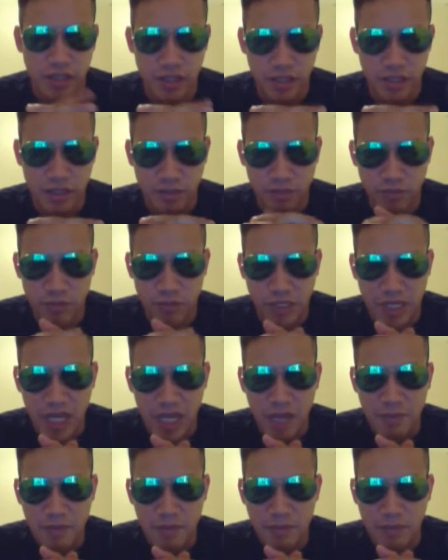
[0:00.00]
Um, a
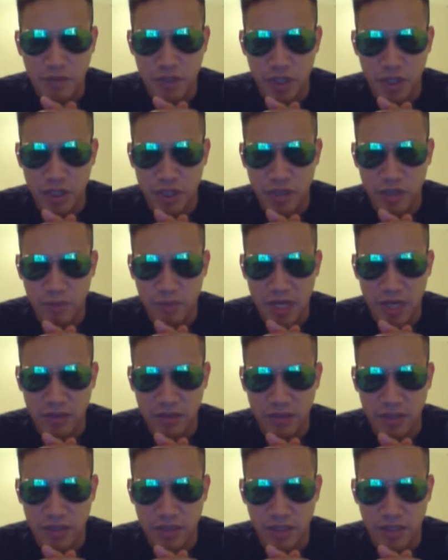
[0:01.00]
lot of people talk
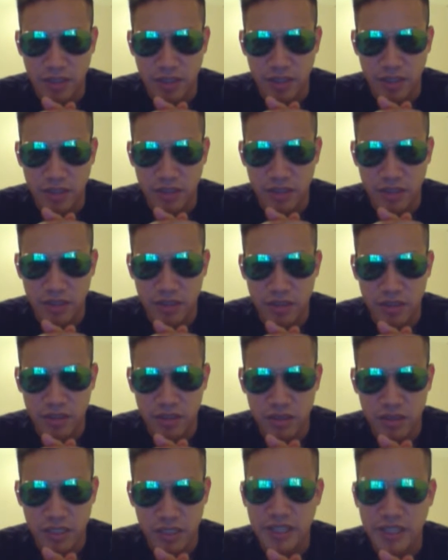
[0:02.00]
about uh,
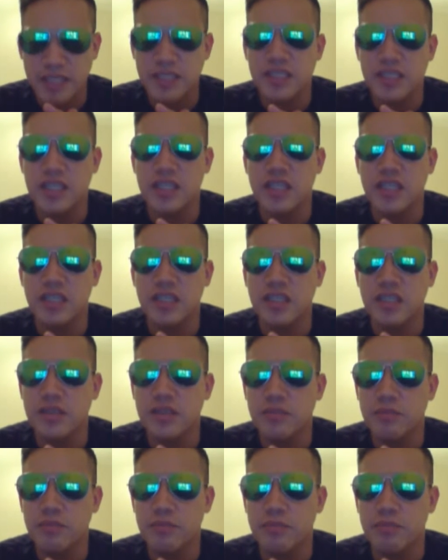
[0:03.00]
that they see
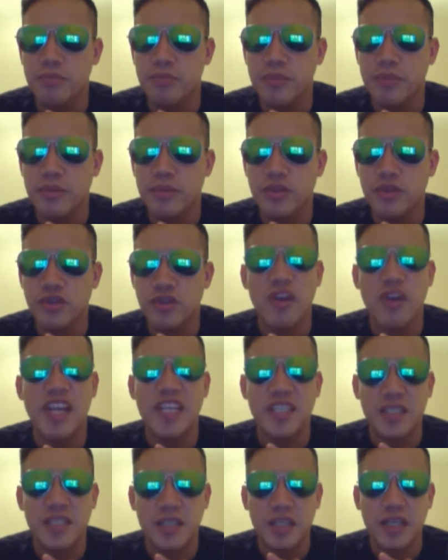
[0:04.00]

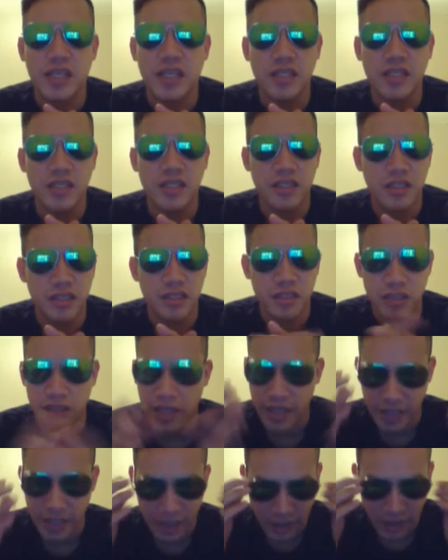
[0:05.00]
strange things
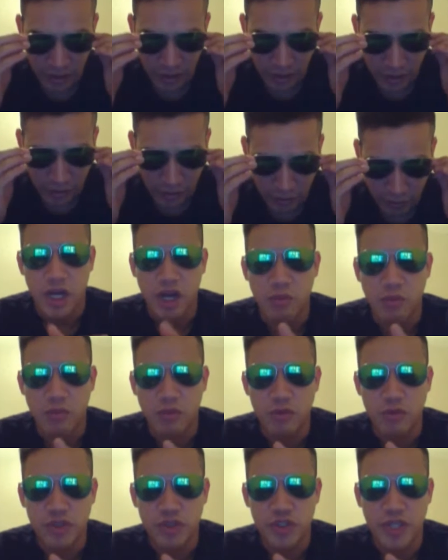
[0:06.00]
like uh,
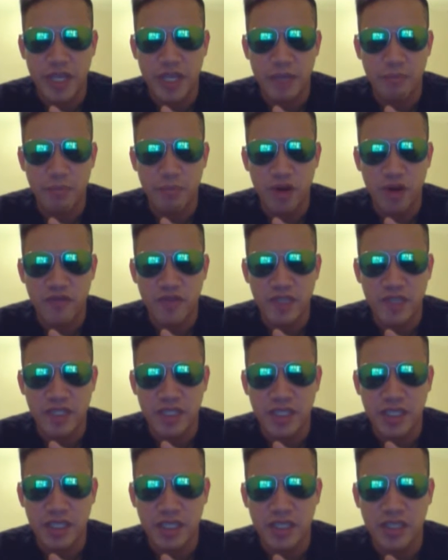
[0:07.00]
almost like
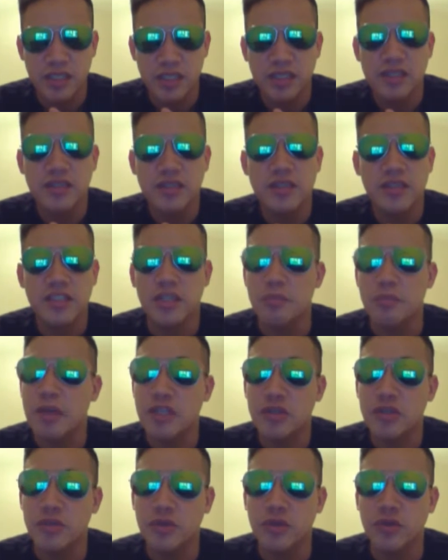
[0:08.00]
perfectly
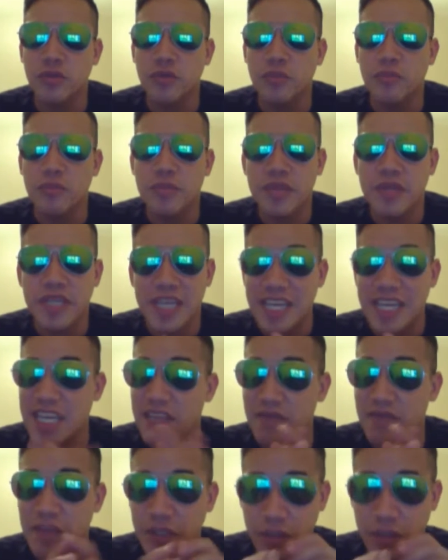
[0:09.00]
symmetrical
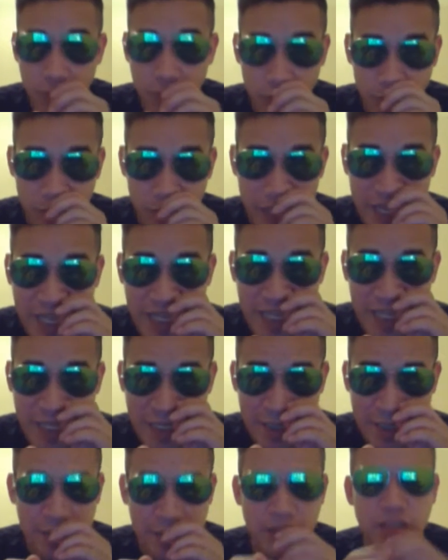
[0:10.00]
individuals,
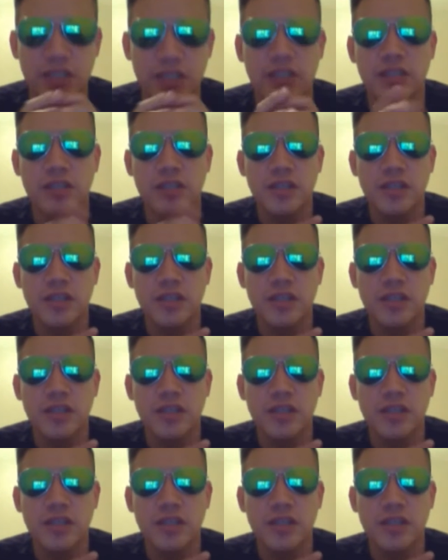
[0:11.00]
aliens,